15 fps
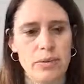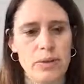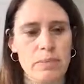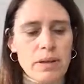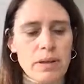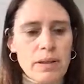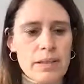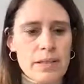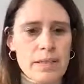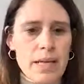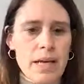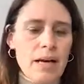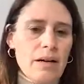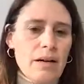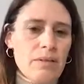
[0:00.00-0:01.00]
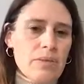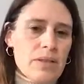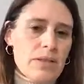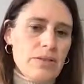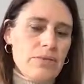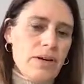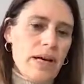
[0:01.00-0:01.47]
Response
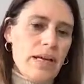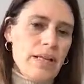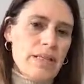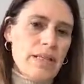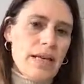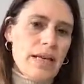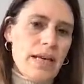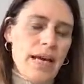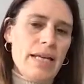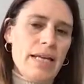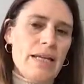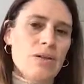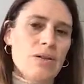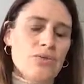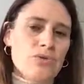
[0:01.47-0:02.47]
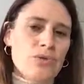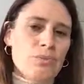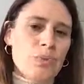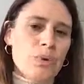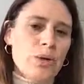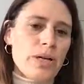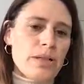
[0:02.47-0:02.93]
was defined as a gain of
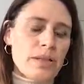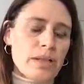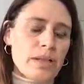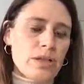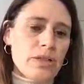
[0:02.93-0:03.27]
more